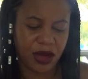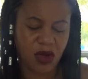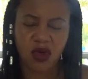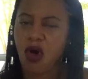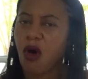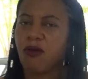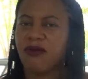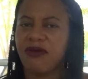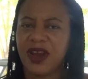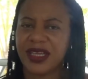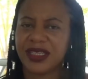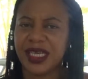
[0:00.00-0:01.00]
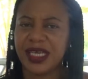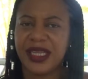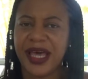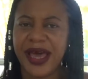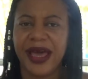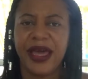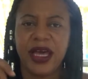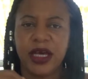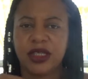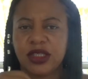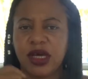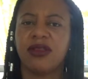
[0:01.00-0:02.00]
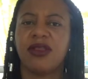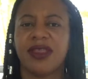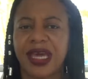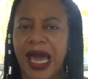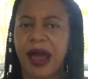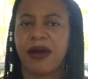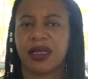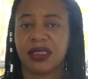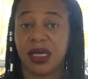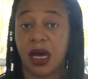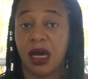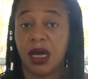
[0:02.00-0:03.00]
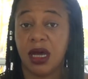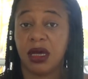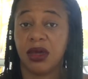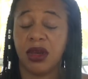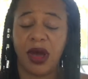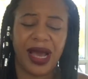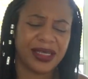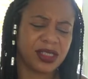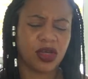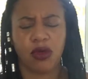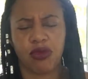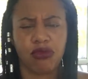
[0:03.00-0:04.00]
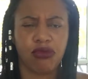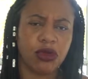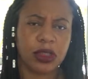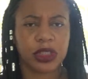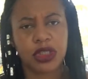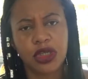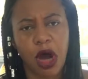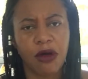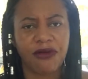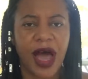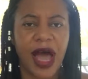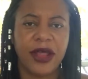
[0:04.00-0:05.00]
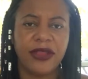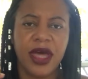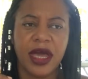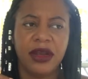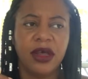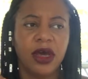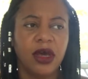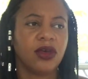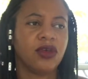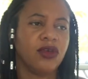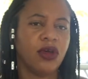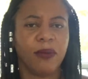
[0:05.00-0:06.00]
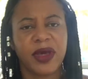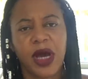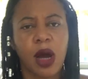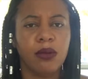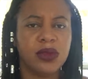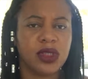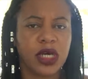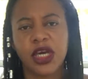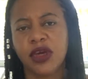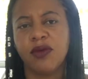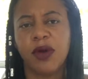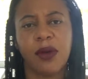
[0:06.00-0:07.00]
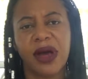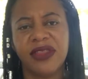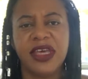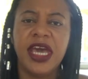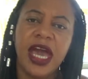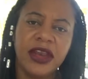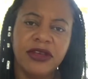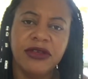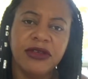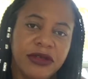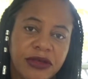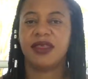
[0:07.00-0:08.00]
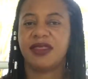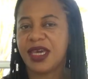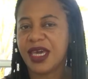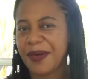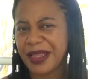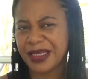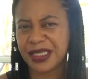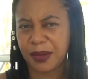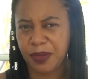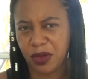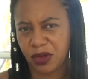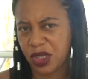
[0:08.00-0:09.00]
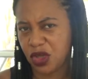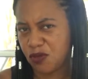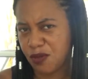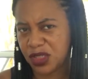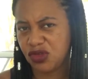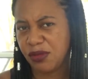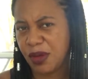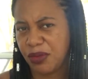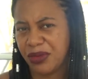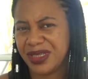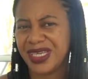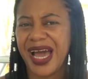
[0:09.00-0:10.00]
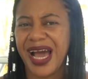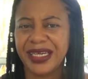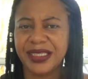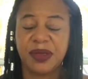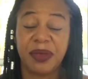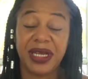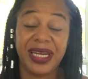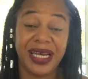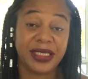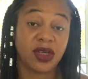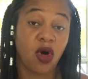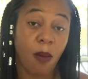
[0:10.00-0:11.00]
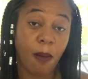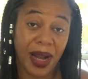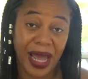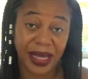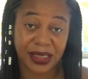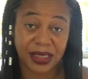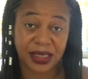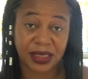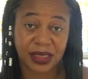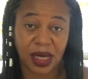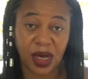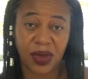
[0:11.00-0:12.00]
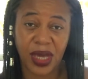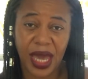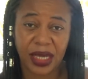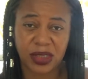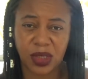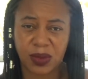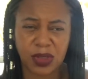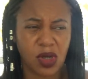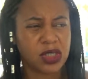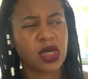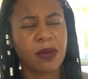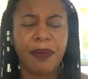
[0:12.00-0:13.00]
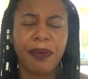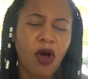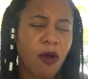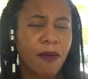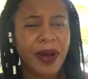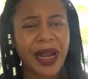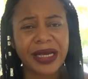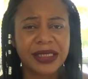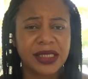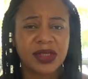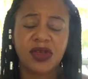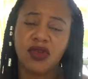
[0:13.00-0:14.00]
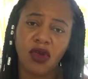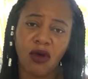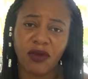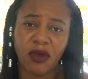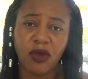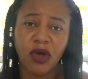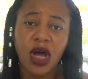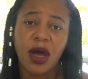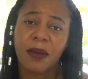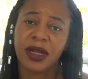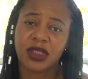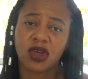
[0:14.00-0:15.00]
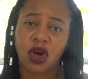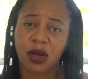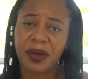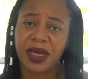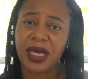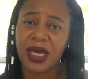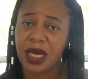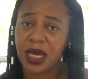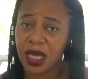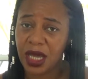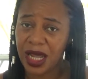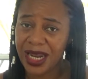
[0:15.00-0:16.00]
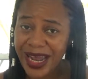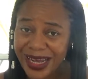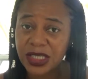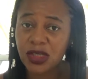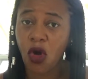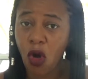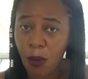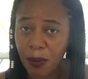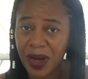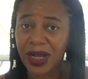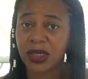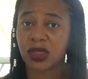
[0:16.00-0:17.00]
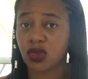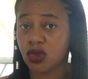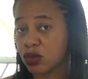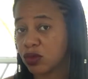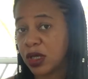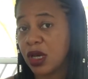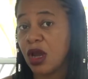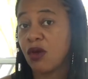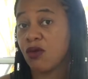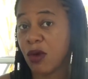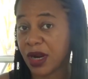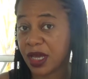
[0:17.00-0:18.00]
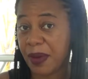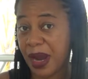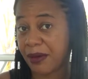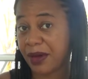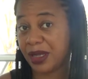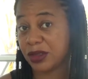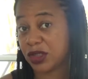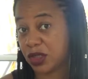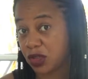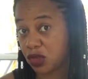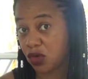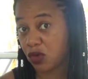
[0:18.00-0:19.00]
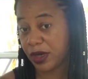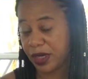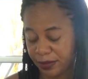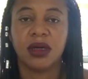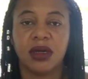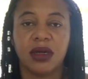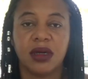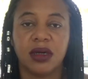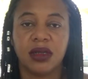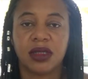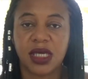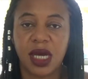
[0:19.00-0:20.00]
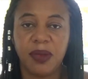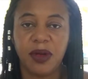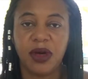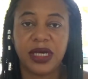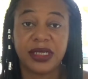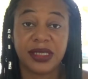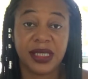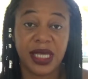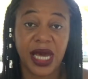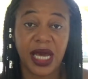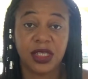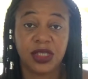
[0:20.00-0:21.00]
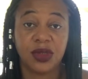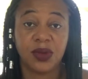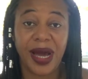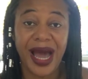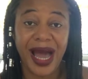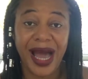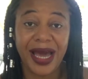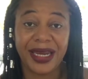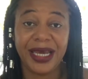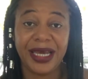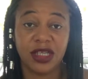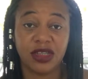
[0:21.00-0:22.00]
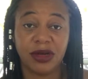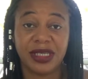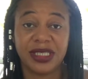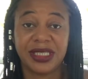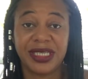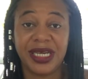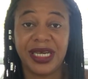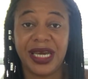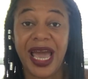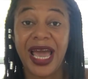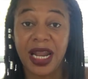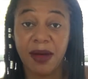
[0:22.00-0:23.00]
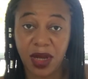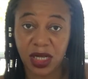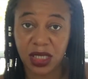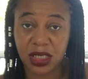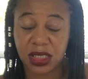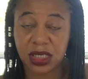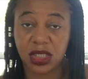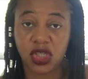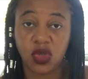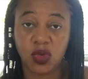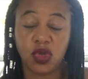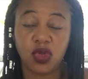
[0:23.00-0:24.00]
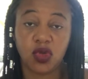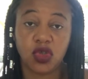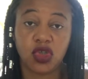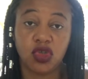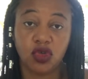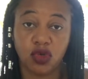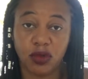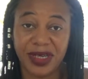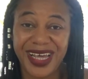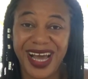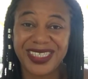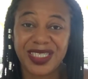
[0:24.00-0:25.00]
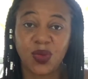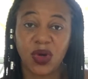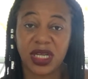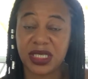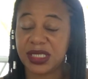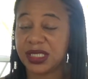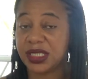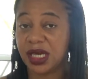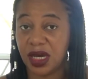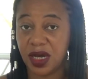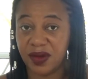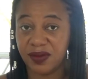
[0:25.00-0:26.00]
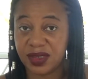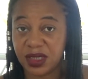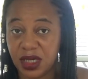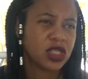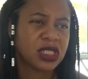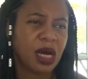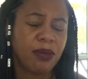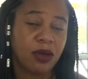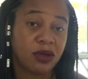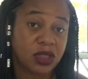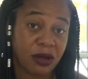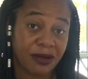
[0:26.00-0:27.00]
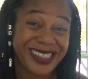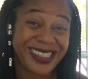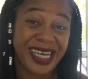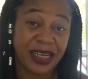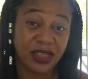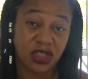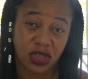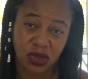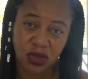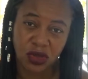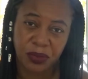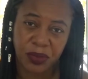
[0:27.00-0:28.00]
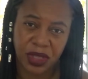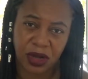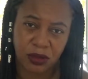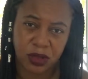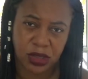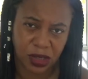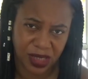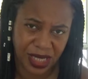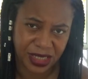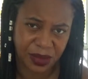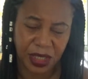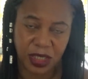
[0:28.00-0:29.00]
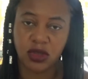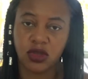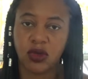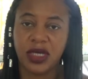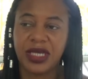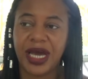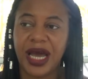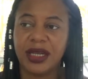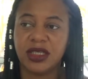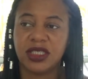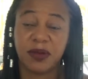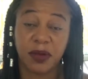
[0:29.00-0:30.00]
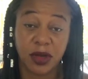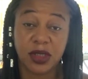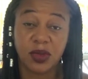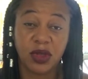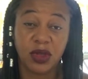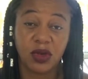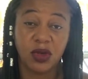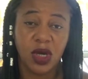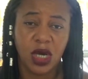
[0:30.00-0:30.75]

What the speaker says: conflict in there, so that the character, has to go through this stuff and then, becomes a hero at the end. The thing about the subplot that you must remember is it has to be less complex. Okay, so it's not as complex as the novel, but it's got to be a less complex story running parallel to the story. The subplot is there to add interesting elements to your story. That's what it serves. Subplots are essential, but they're also there to be enjoyed. And to be honest with you,